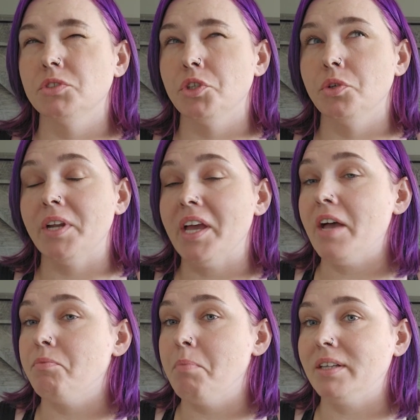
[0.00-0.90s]

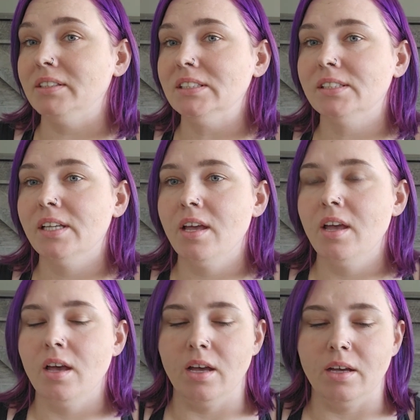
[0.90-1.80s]
2.5 months.
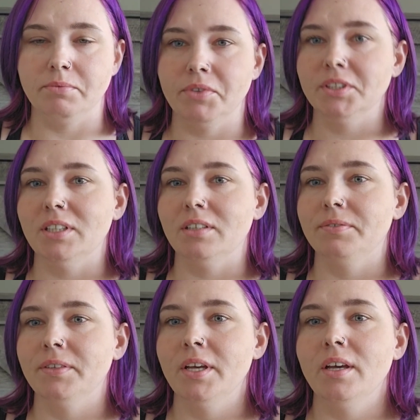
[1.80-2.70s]
First off,
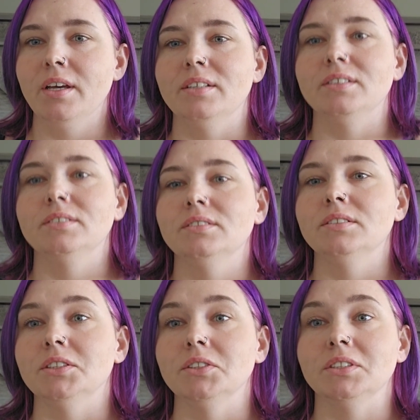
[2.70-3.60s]

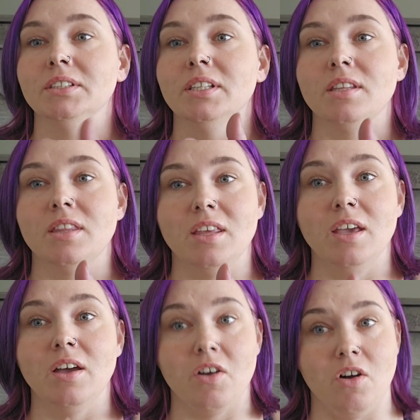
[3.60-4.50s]
Susan, the
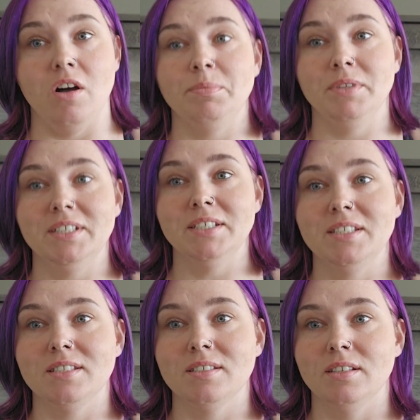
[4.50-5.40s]

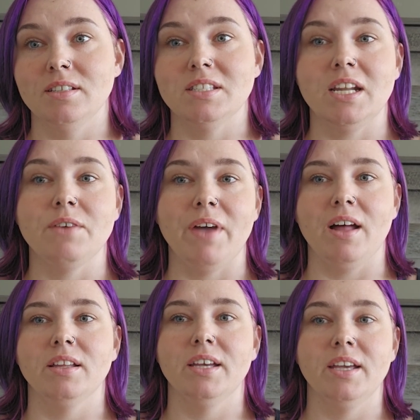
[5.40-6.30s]
accomplice instead of
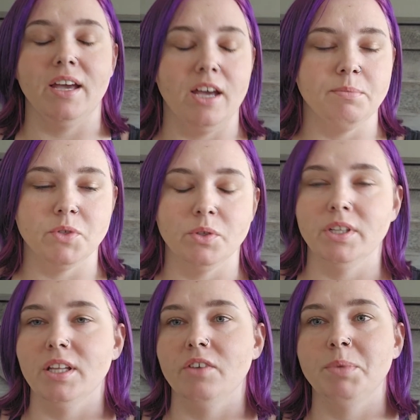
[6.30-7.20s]
ally, I absolutely
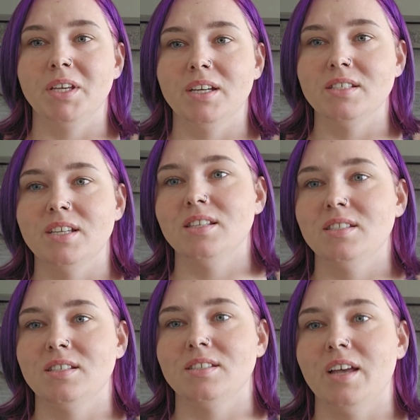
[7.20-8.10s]
love, because that's
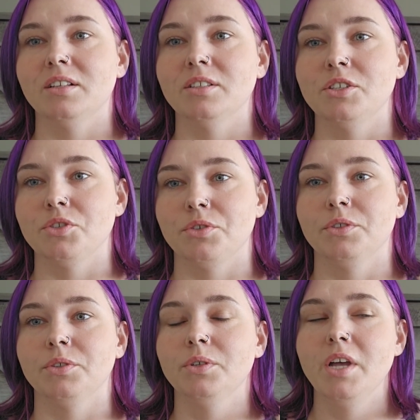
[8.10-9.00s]
exactly
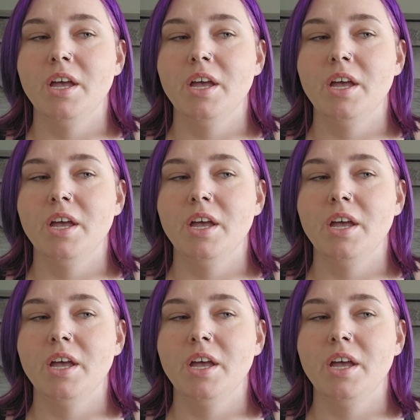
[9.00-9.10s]
true.